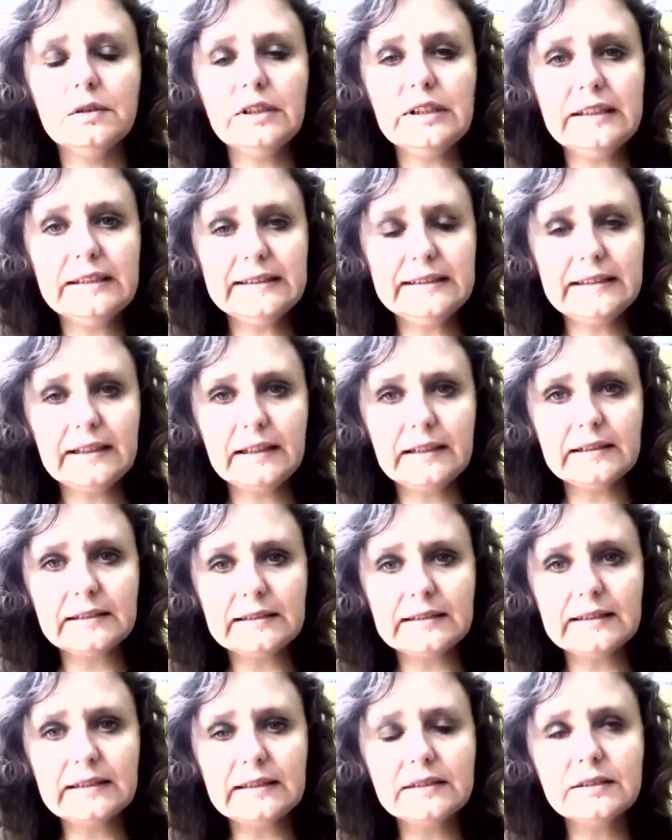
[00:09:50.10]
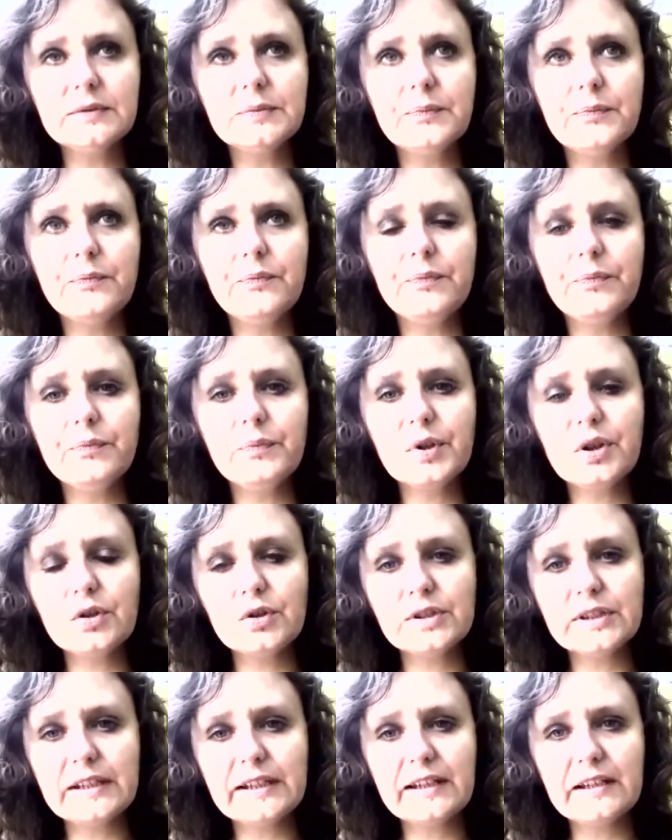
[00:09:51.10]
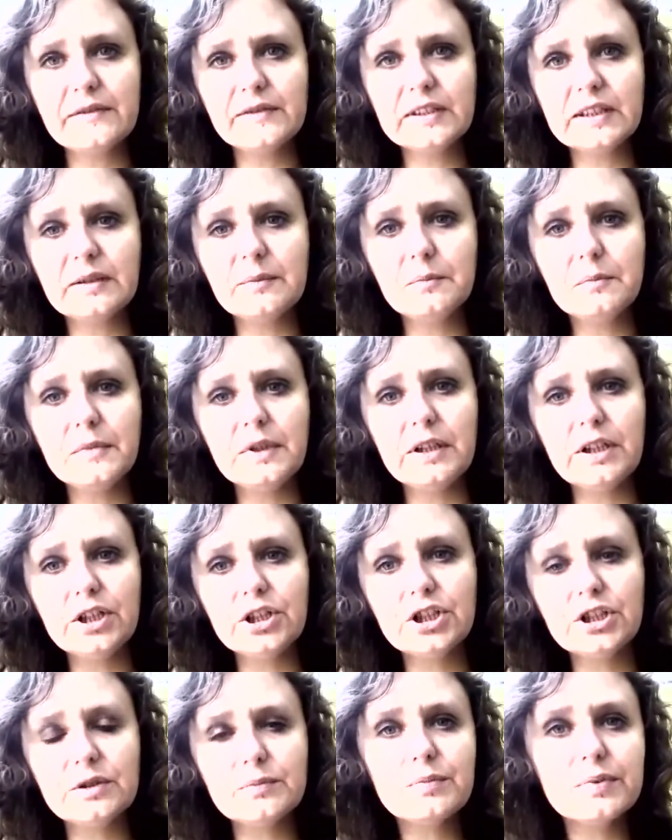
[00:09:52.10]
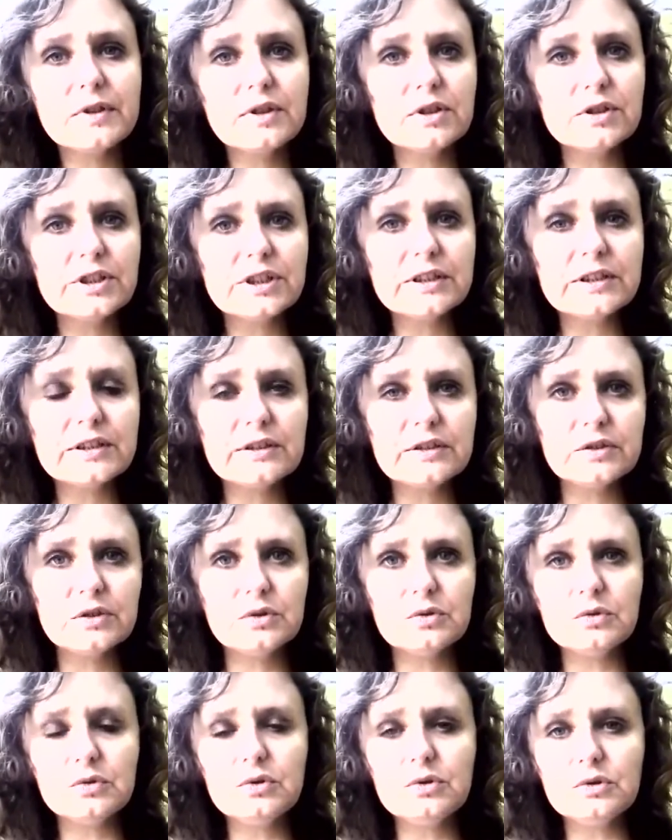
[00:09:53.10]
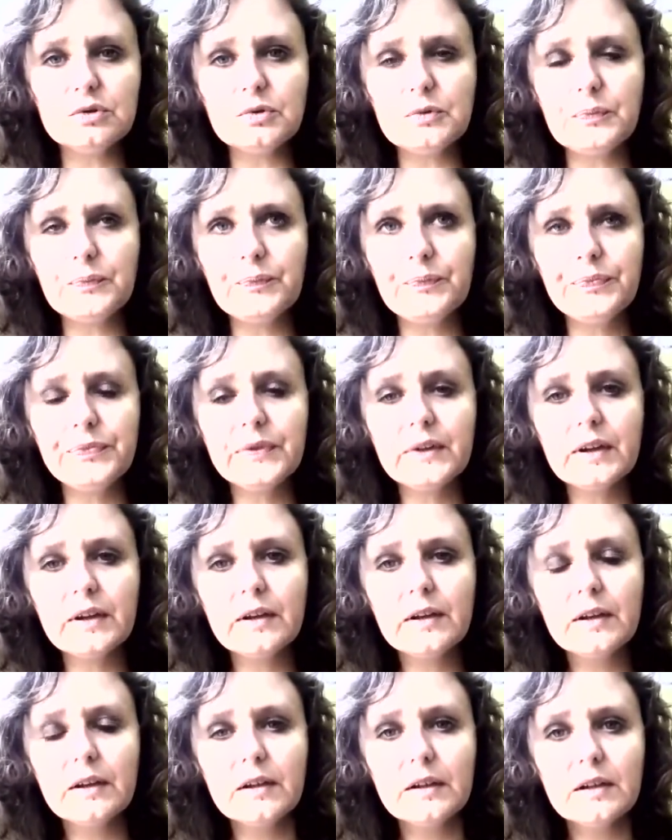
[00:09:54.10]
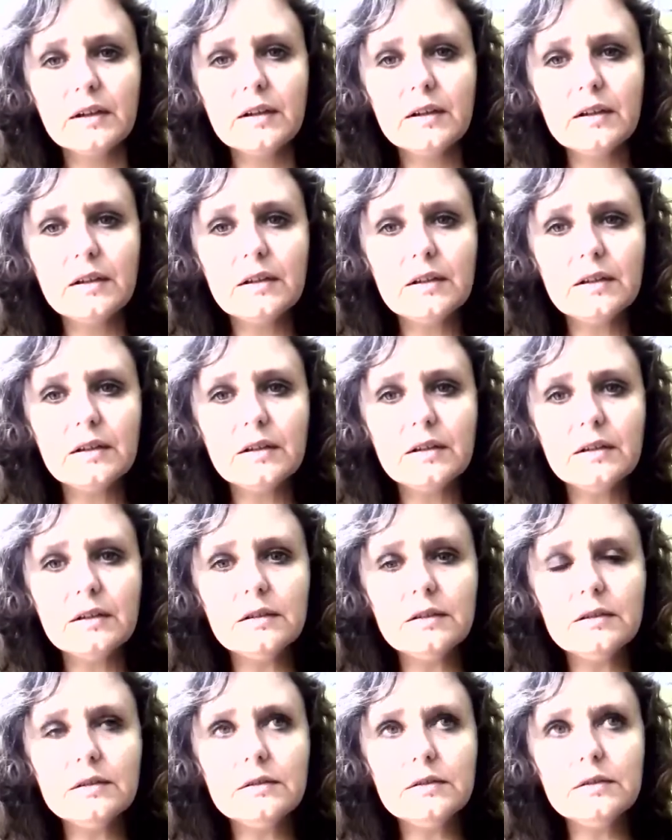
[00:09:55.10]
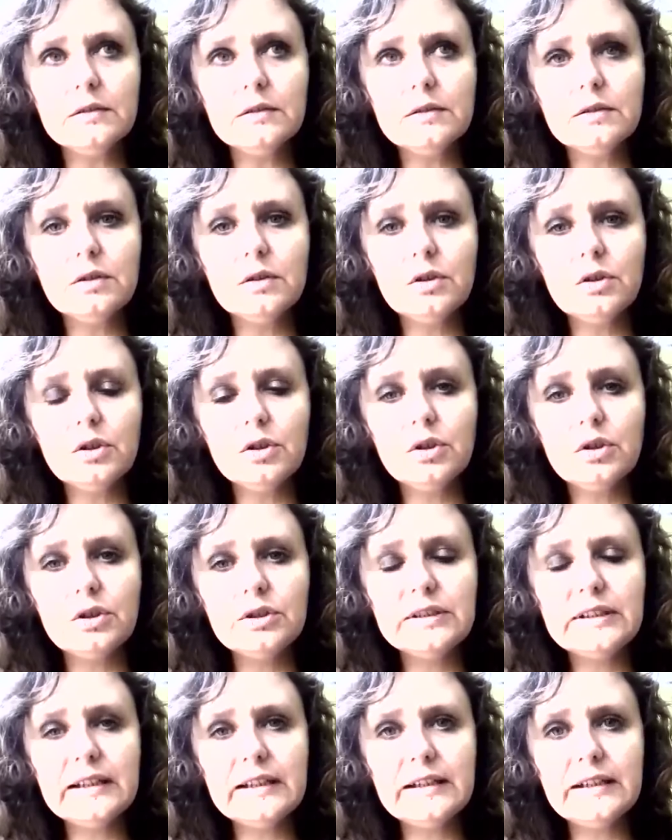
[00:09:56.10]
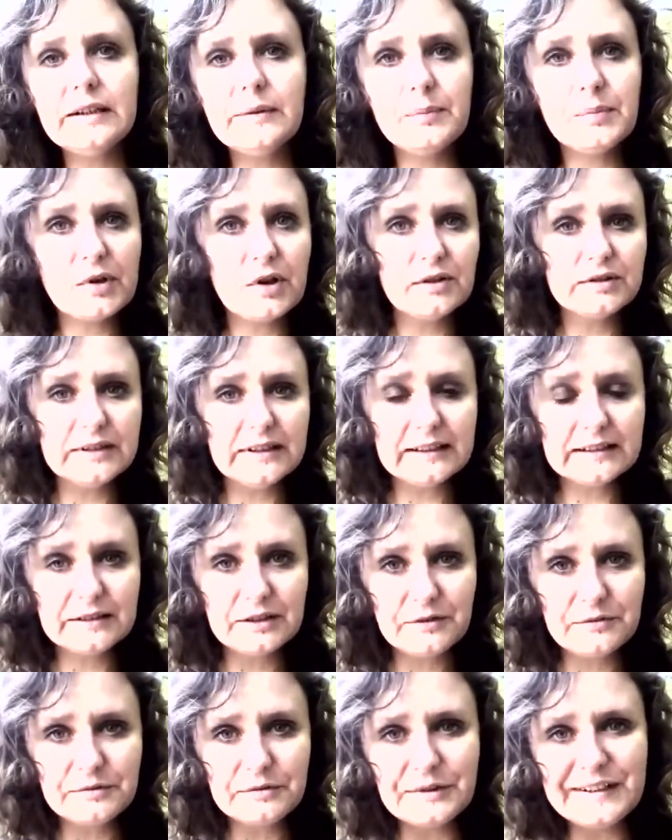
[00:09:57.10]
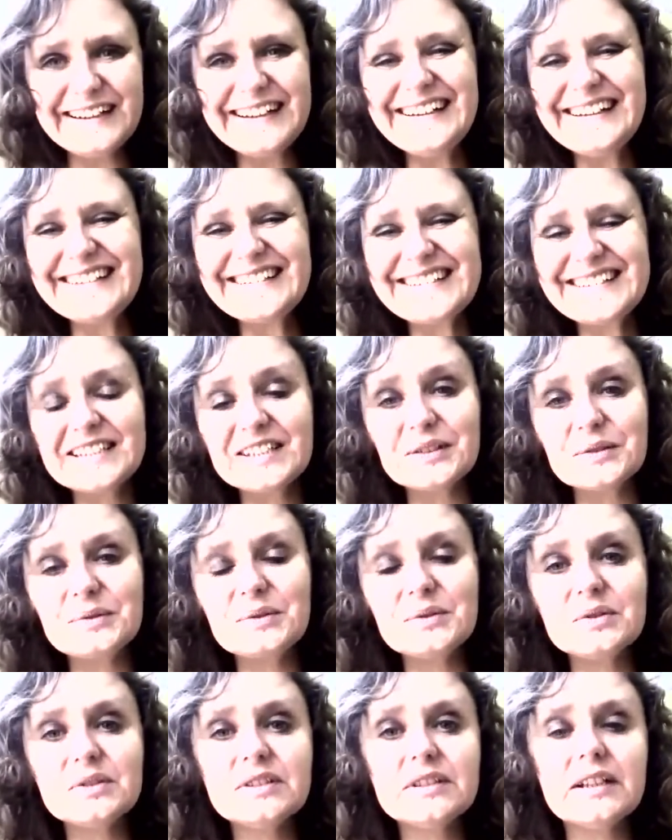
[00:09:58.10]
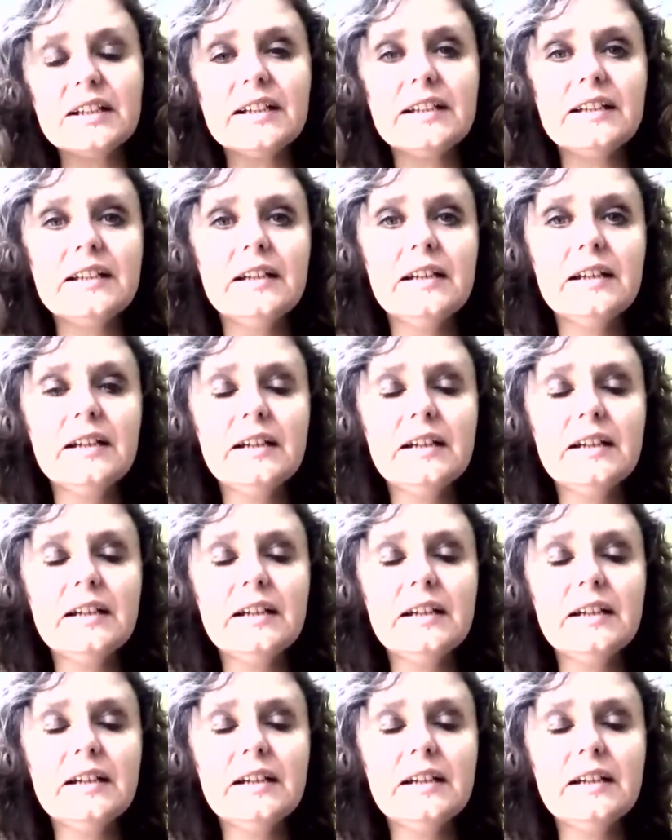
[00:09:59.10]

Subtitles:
internet, because I have some major projects to do. the product of which, so to say,